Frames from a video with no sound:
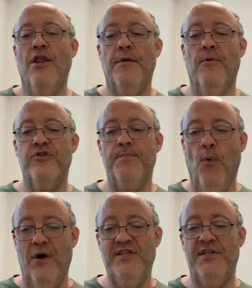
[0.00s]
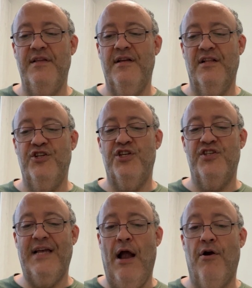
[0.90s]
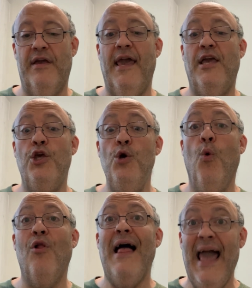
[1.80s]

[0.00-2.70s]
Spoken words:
the most moist and delicious carrot cake you will